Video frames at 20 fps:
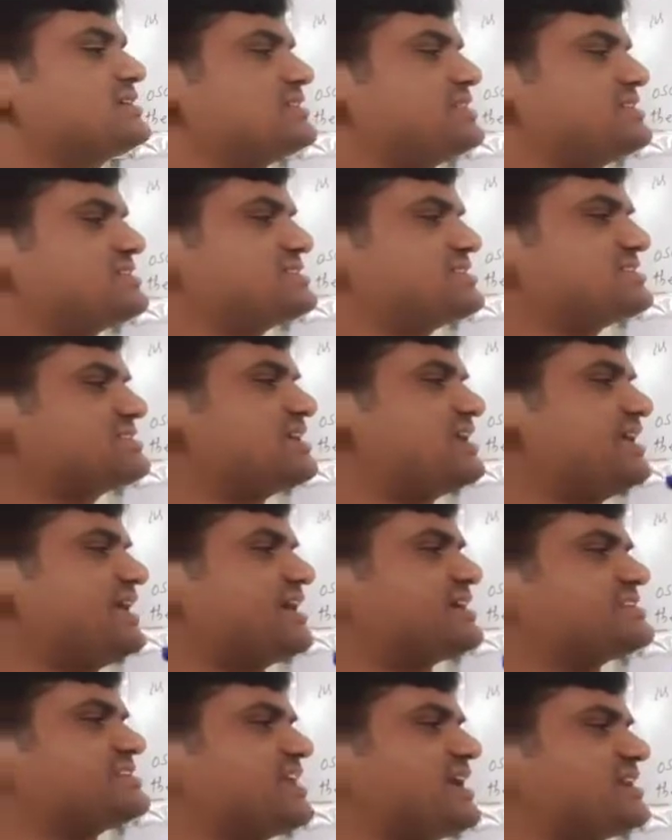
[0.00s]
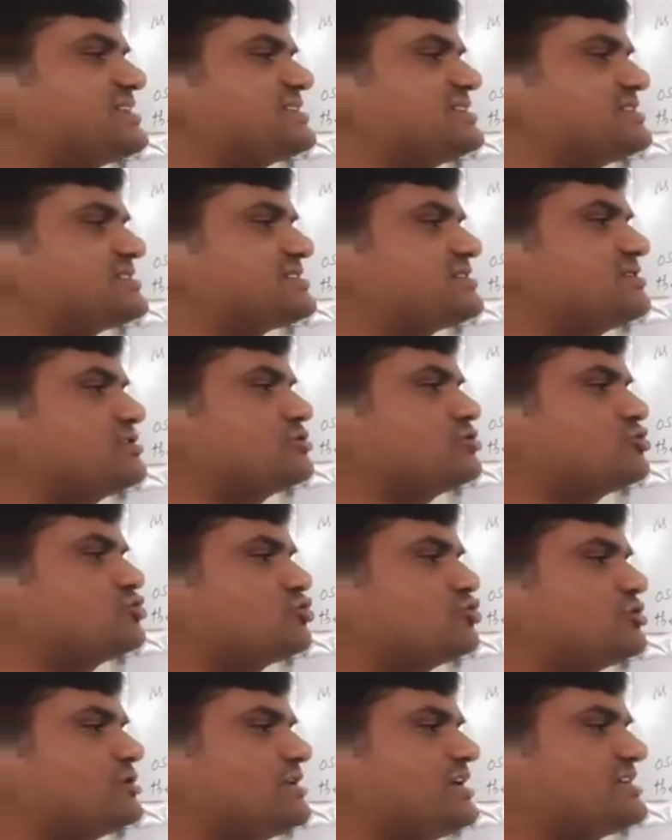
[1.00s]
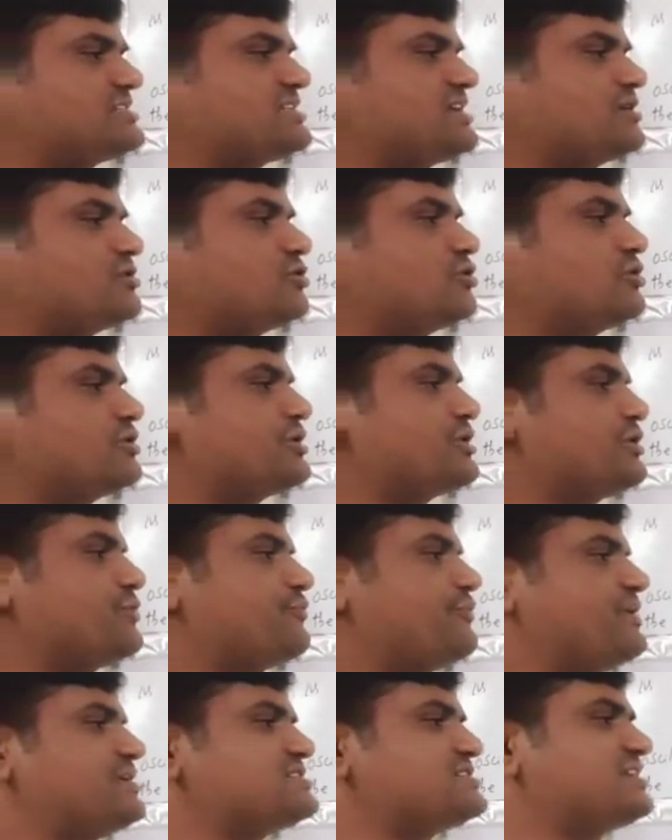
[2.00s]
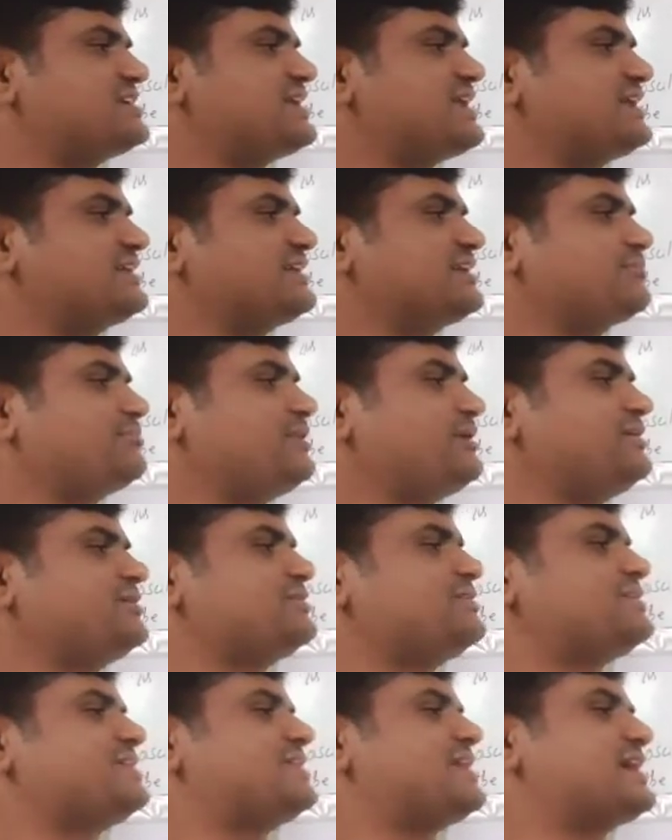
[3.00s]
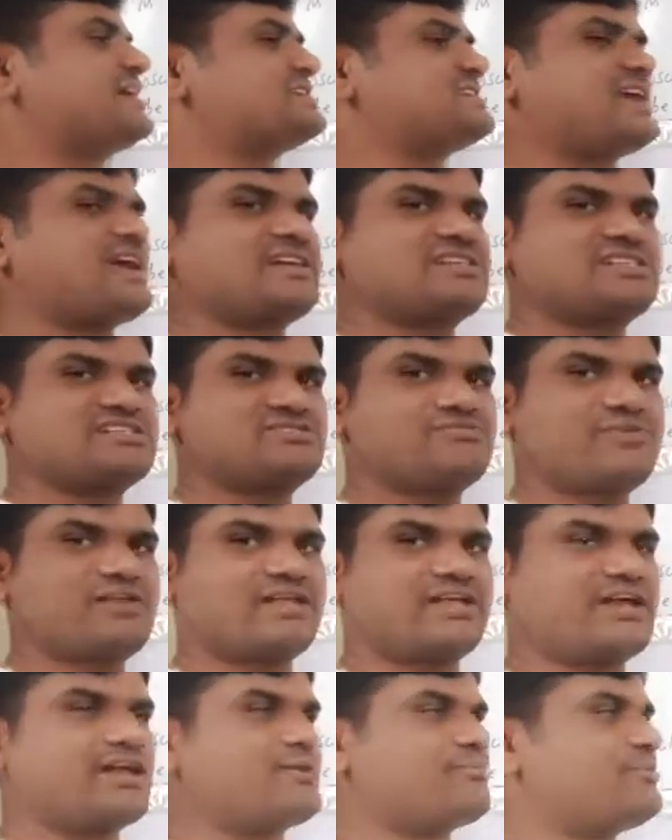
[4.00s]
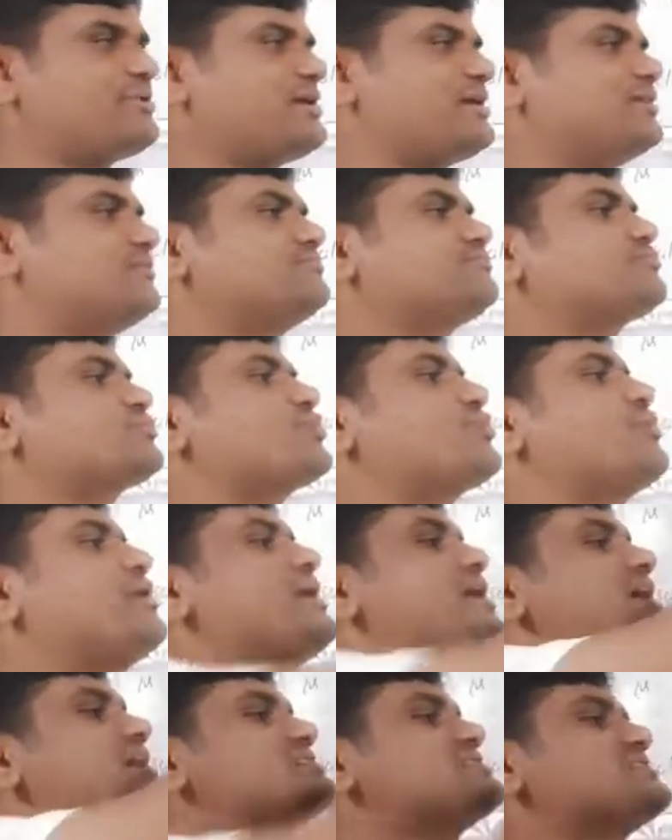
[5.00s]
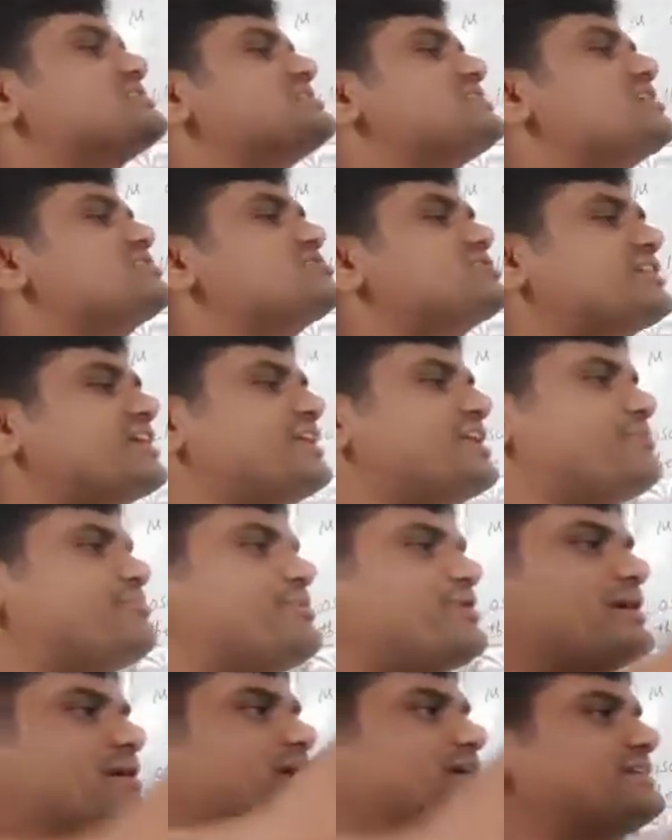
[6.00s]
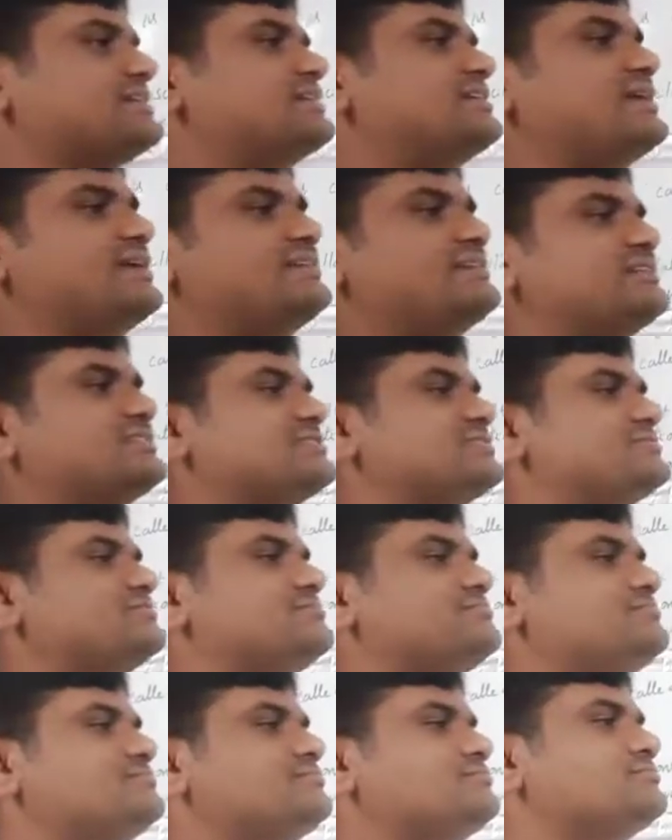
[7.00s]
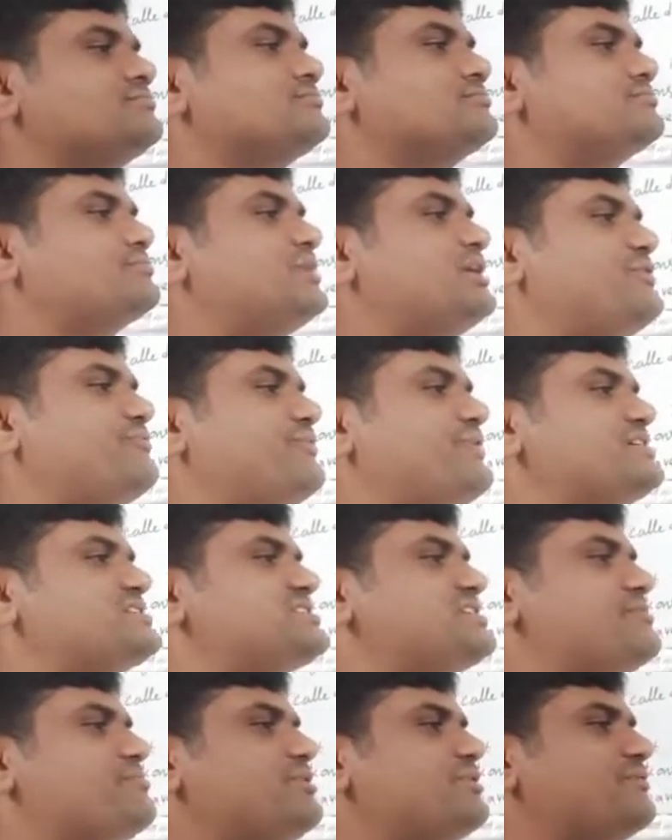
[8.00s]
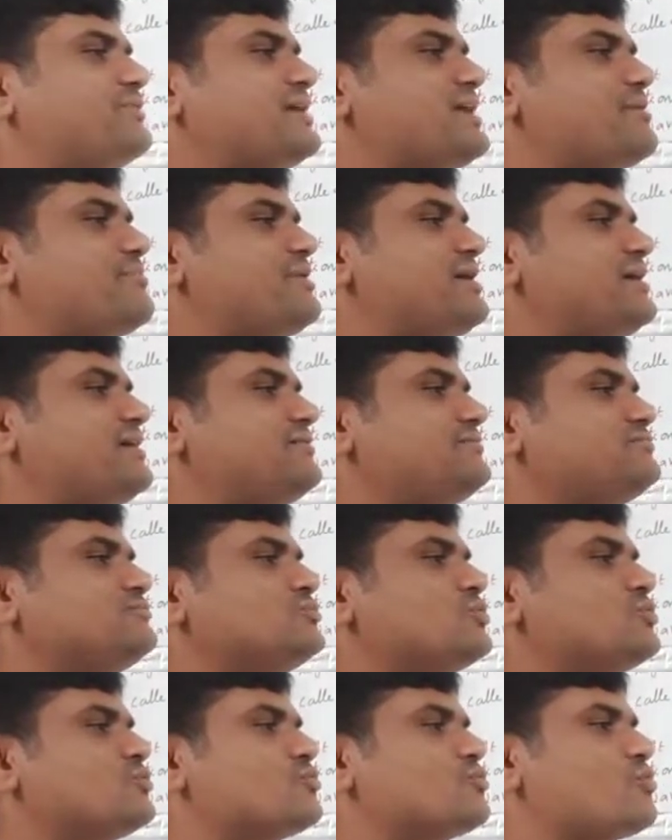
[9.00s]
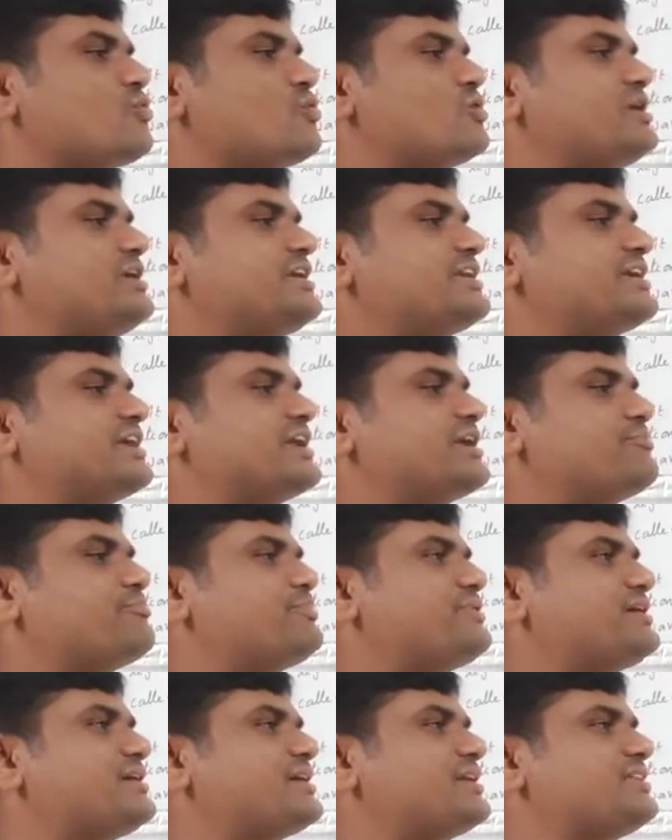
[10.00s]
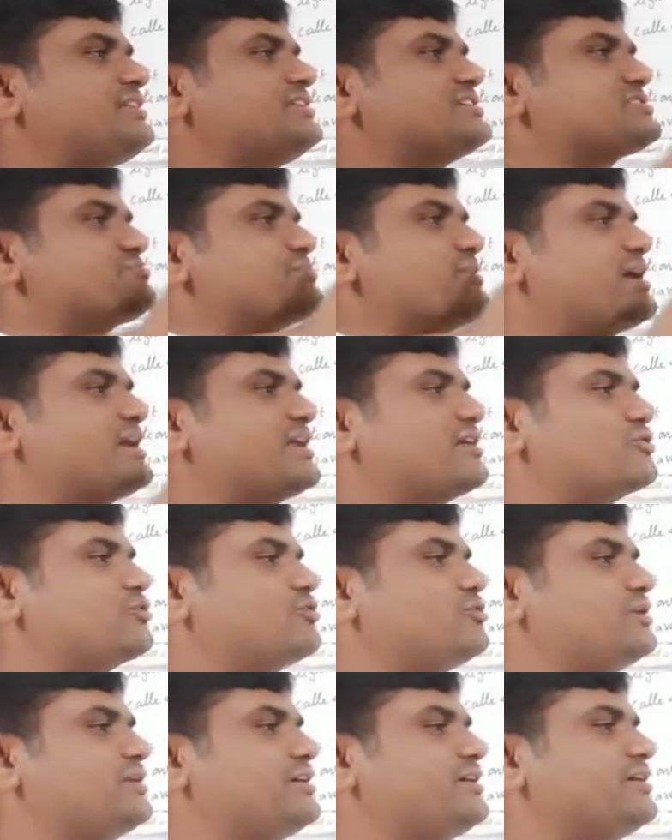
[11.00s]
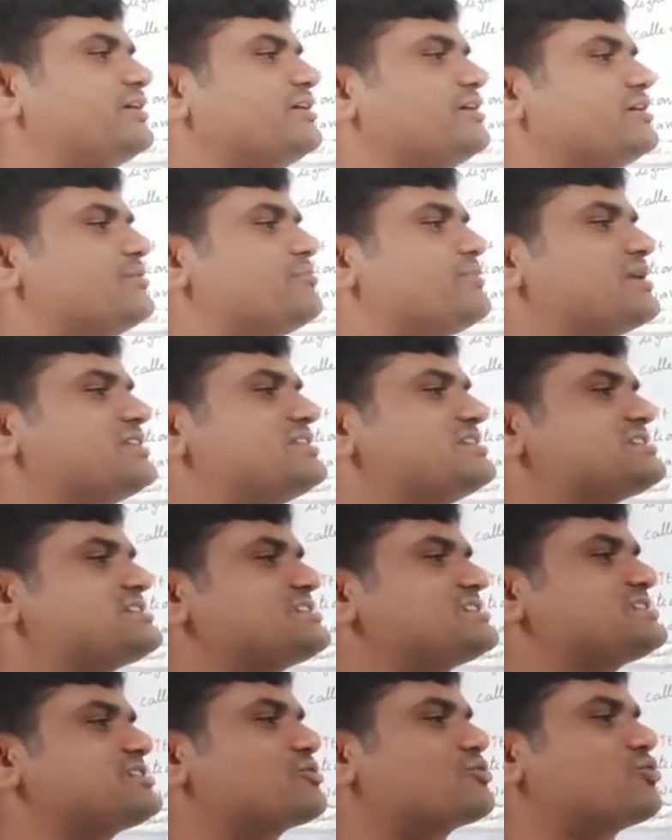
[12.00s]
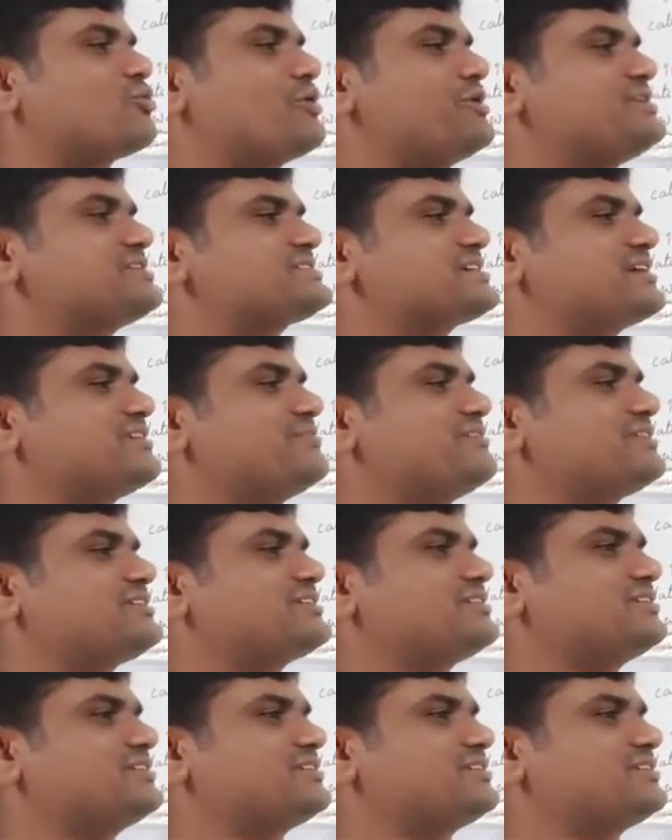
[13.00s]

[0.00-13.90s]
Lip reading: this is the x axis. Yes or no? If I see like that mean x axis can appear, y axis also can appear like that. But if I see mean what happened? Only it can appear in this manner only. But this is the coincide with